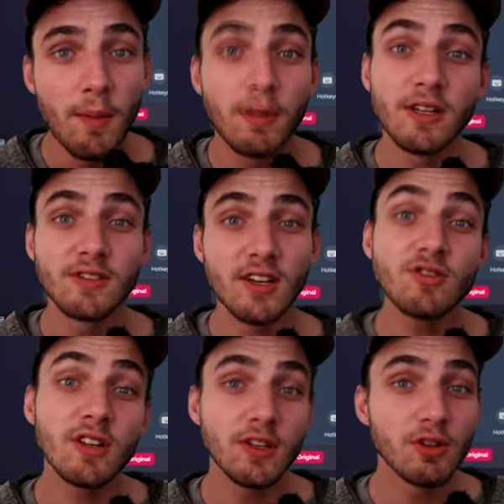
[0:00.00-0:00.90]
but
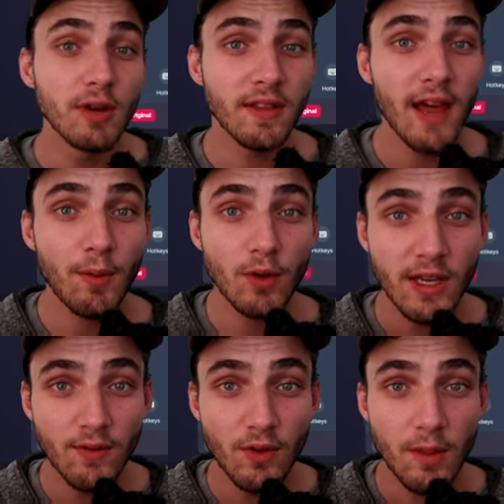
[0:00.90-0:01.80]
essentially doing that will
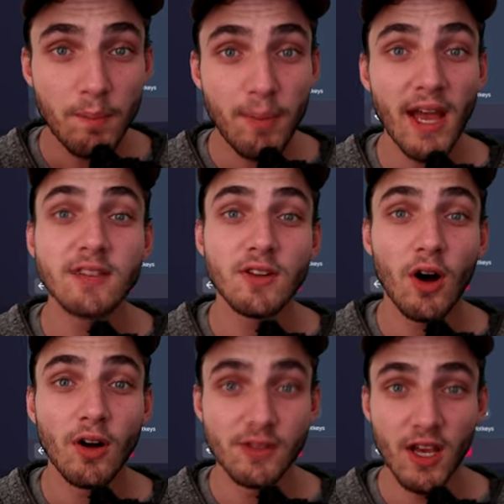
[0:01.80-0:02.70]
give you the best
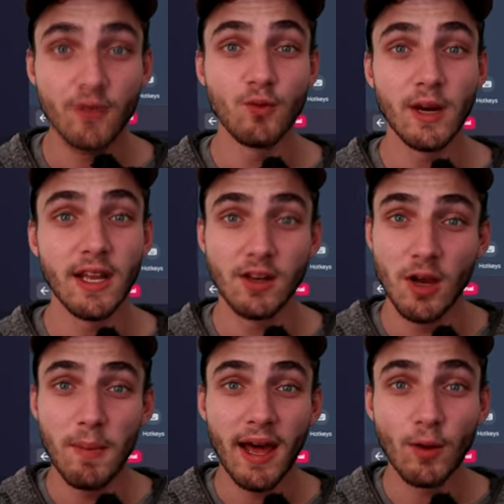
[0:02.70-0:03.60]
odds of winning
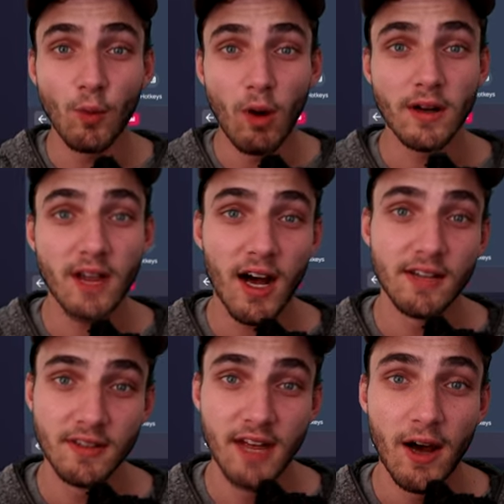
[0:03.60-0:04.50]
no matter what
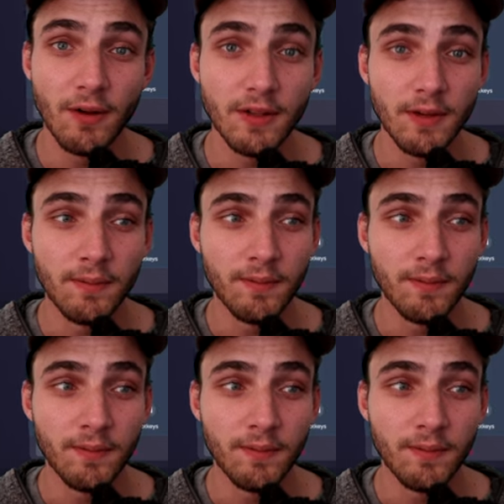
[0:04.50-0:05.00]
cards are dealt.